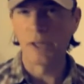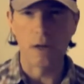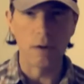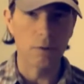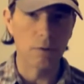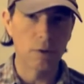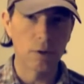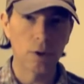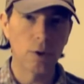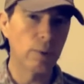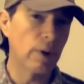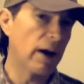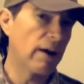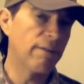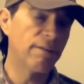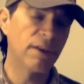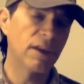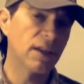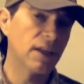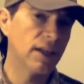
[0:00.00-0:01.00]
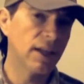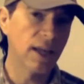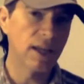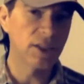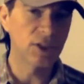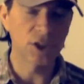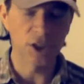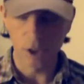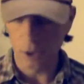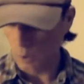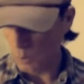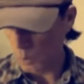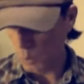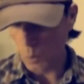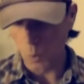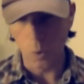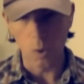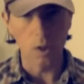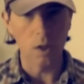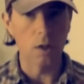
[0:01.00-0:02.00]
you know, graphic in nature
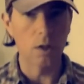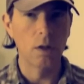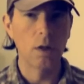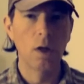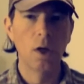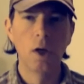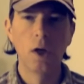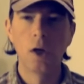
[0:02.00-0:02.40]
or